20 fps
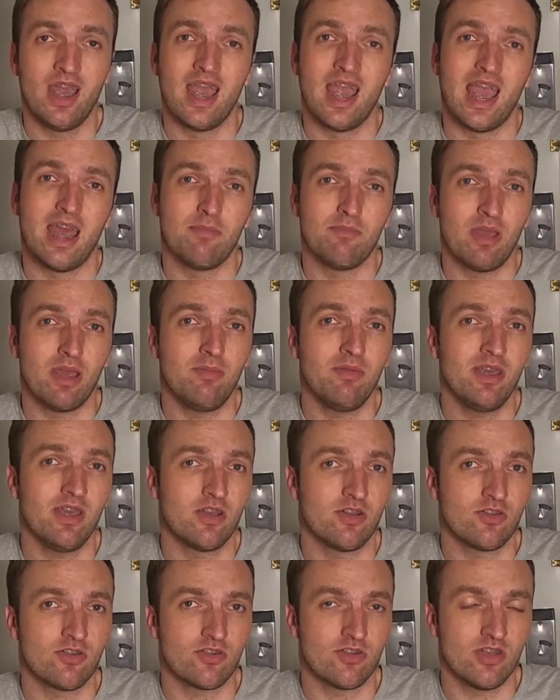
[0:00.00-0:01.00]
and may be
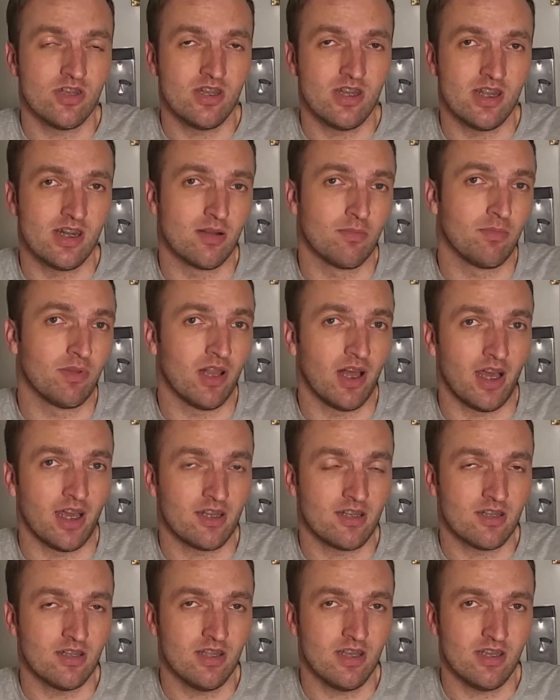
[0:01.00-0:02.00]
interested in applying
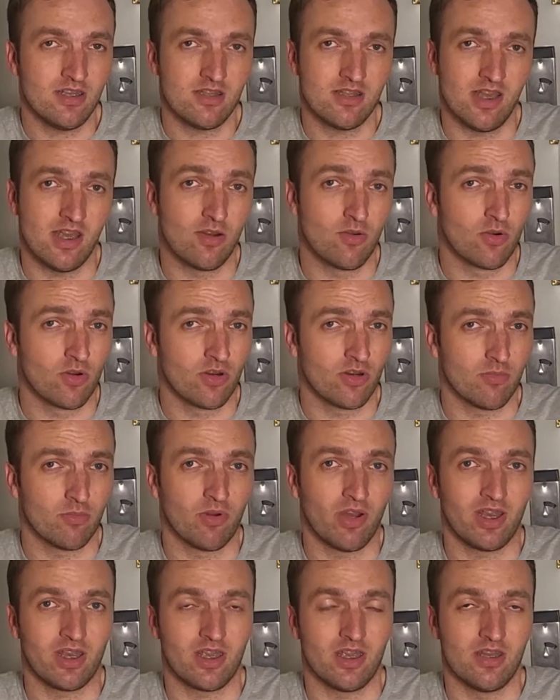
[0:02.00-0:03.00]
to this in order to
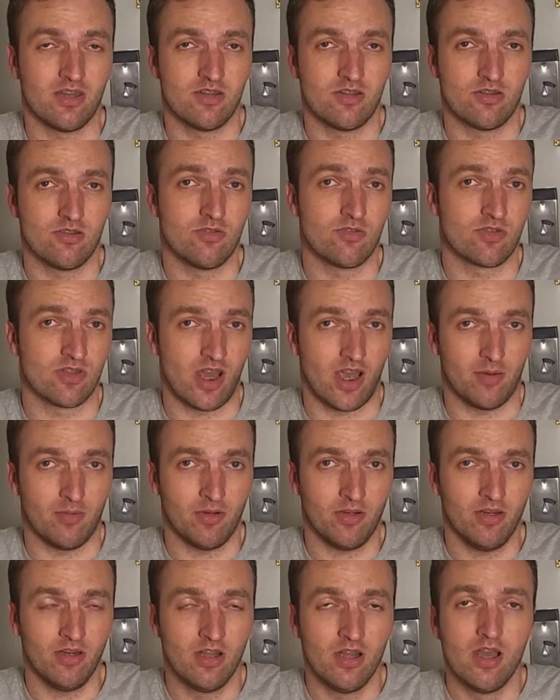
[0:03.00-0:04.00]
break into
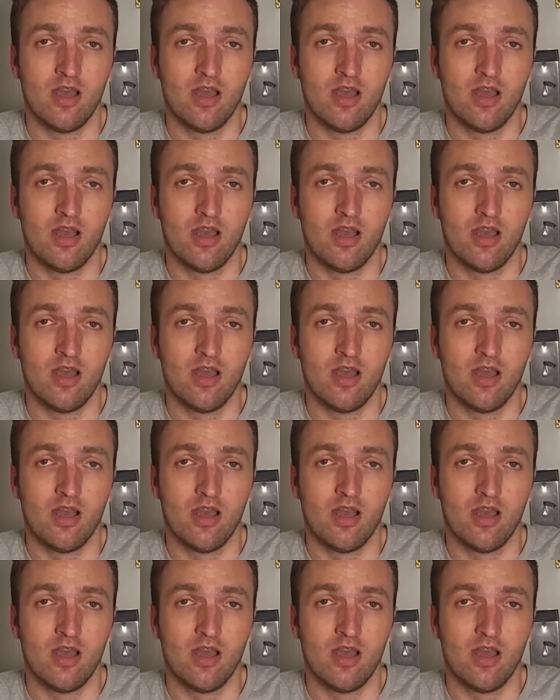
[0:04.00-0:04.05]
cyber,